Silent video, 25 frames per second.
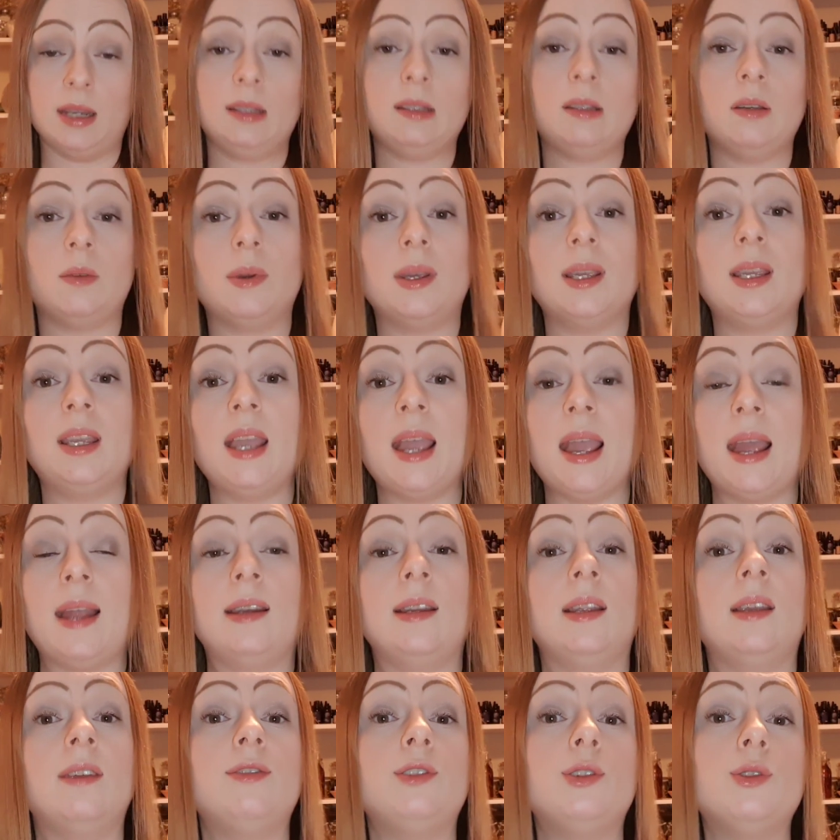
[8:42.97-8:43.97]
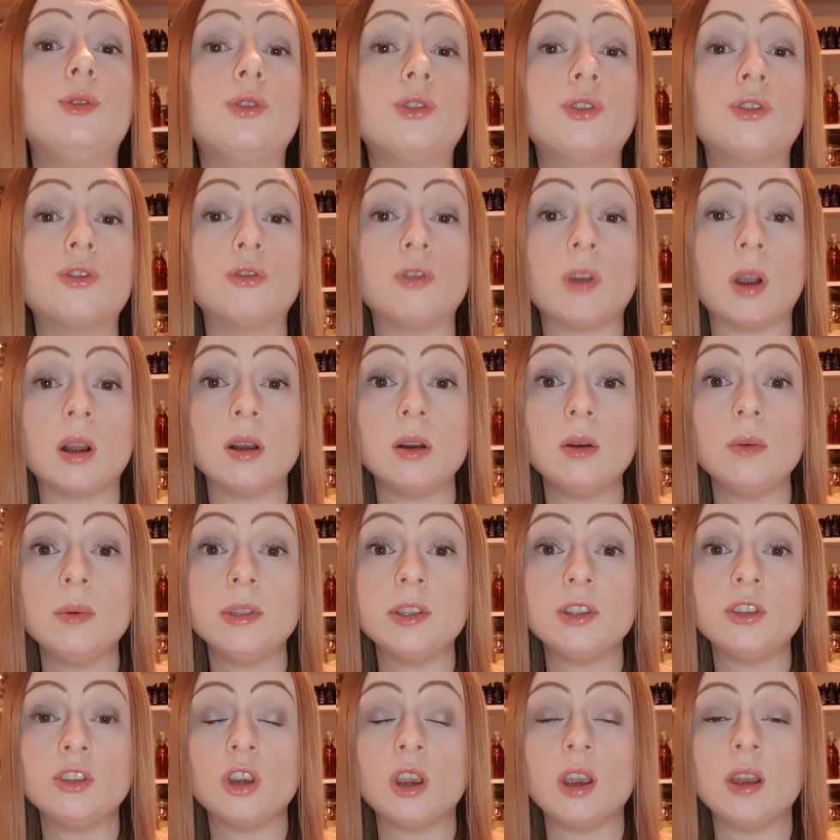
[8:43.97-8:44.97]
So again, if you struggle
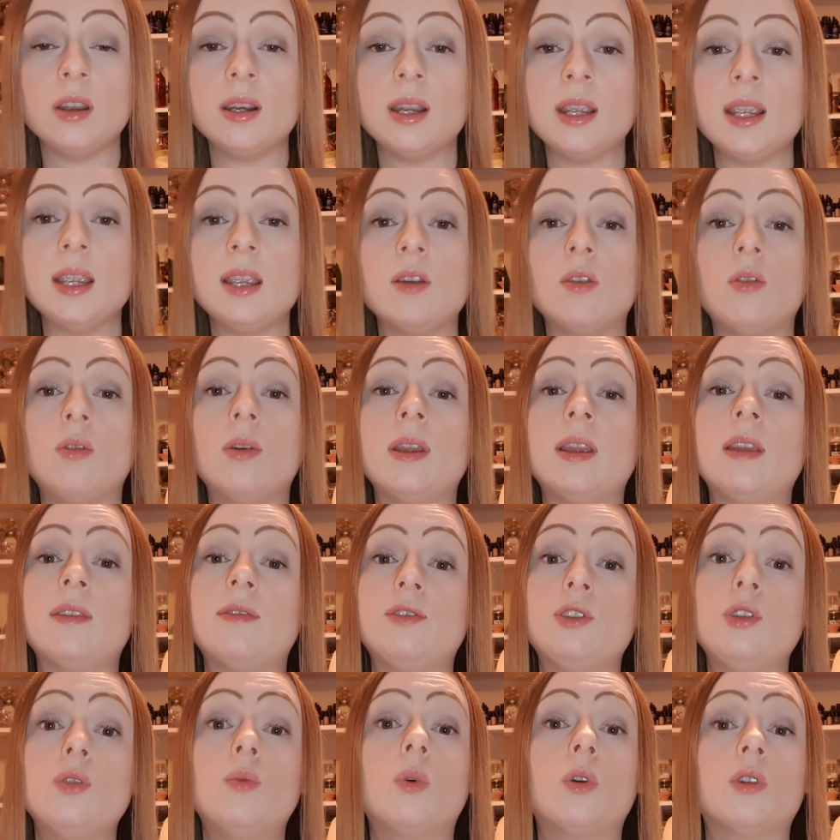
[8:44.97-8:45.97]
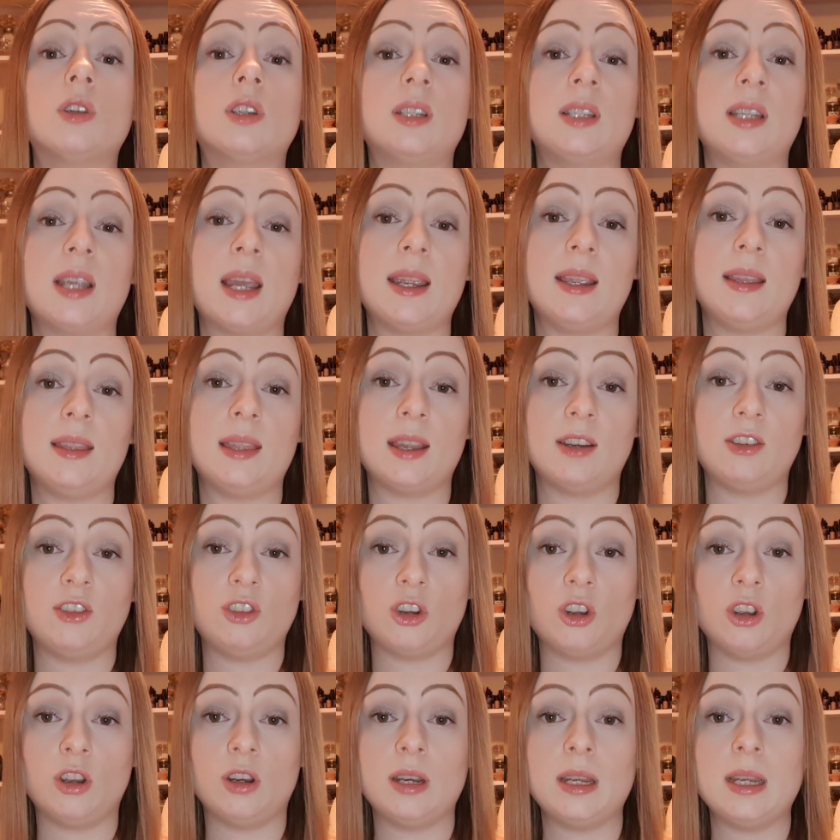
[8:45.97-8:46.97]
with journey, or if you want to take that
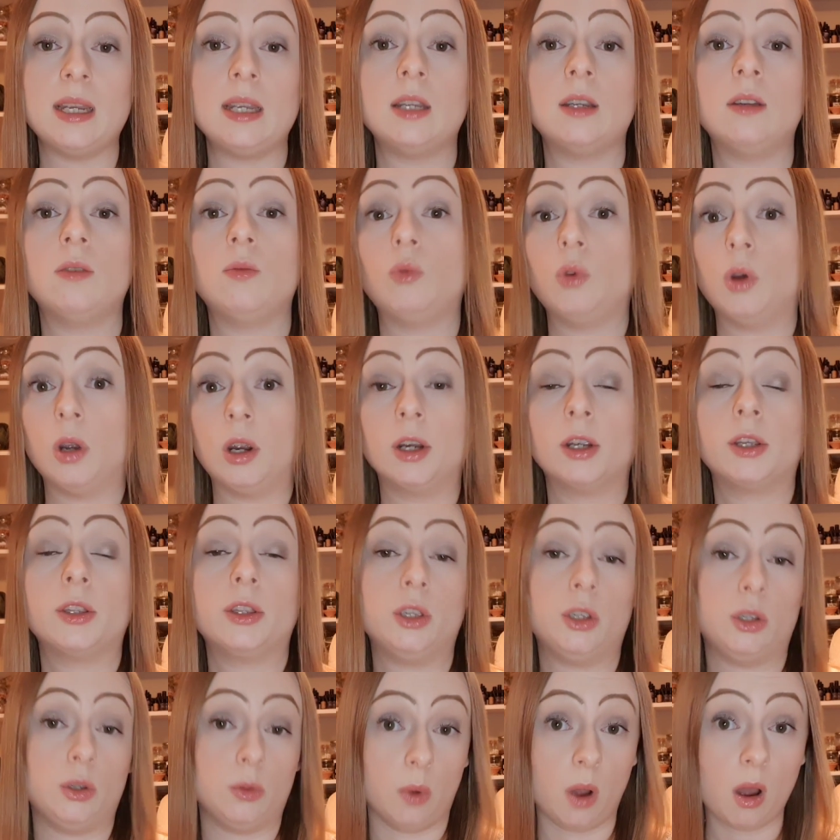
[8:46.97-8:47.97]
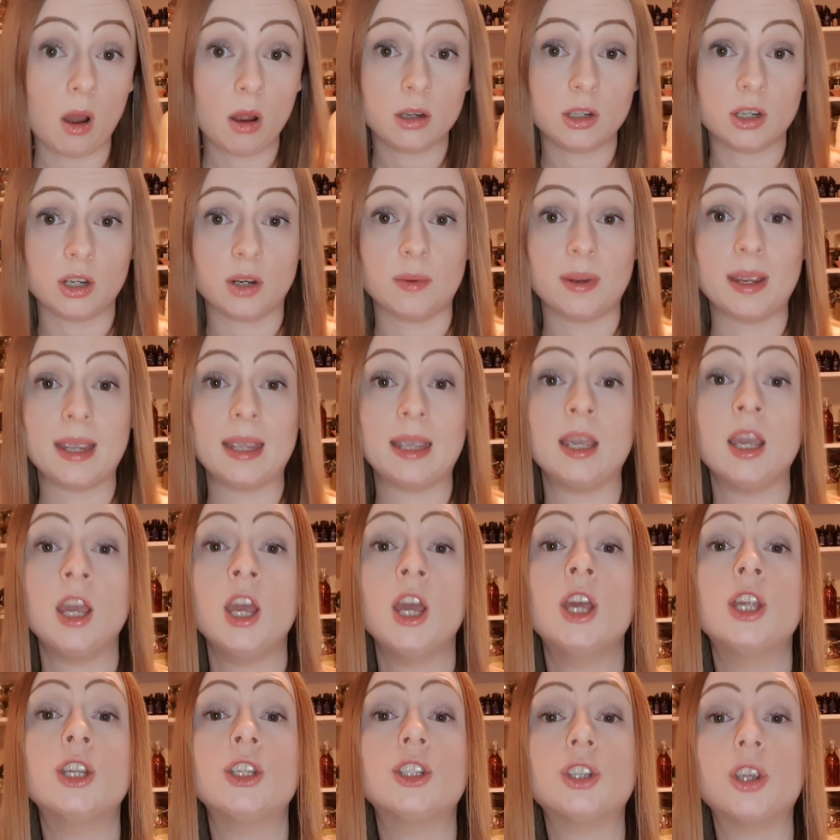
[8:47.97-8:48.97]
journey work that you are doing
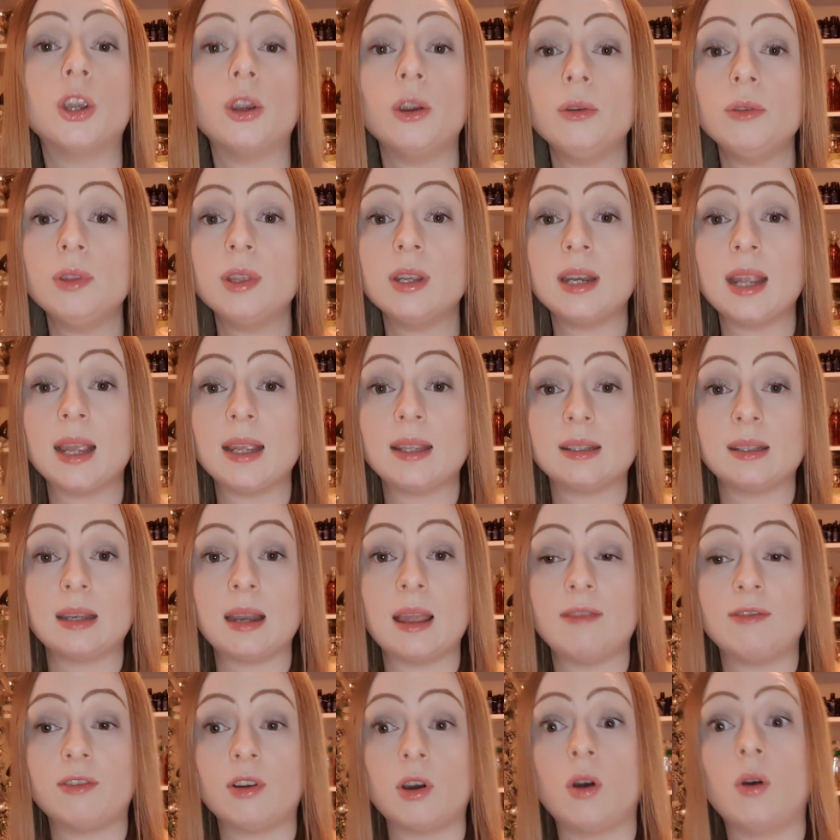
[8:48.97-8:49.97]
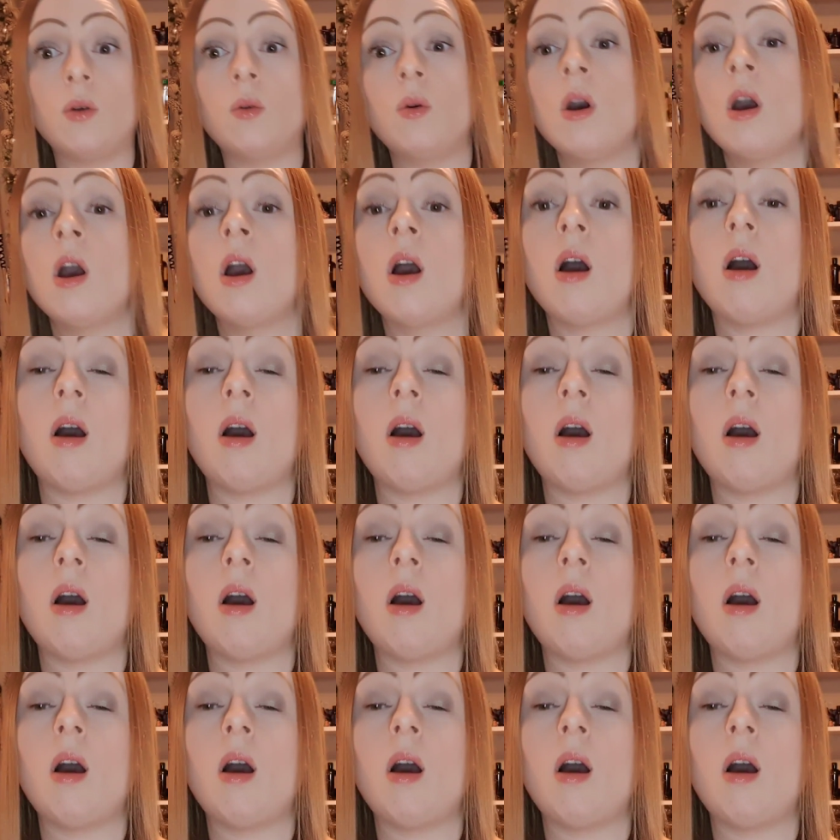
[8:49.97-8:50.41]
to the next level,